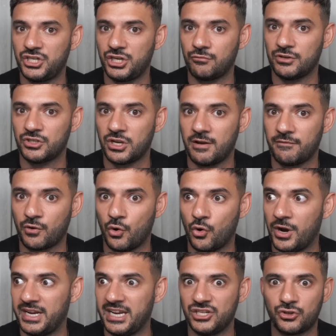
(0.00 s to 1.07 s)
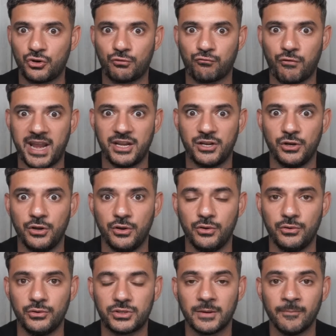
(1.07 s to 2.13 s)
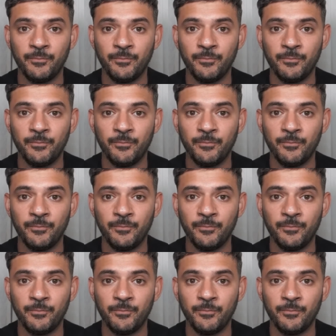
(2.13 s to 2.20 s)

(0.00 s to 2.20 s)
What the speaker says: reserve coin is great news,